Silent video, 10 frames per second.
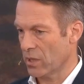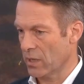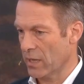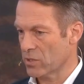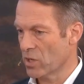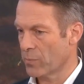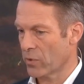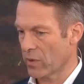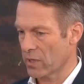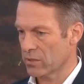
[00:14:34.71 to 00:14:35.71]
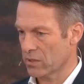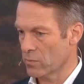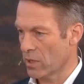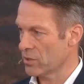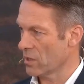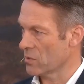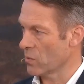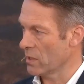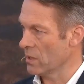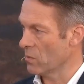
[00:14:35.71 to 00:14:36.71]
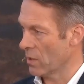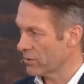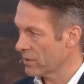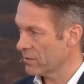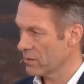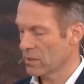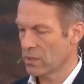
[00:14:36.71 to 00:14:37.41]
has not progressed as much as we wanted.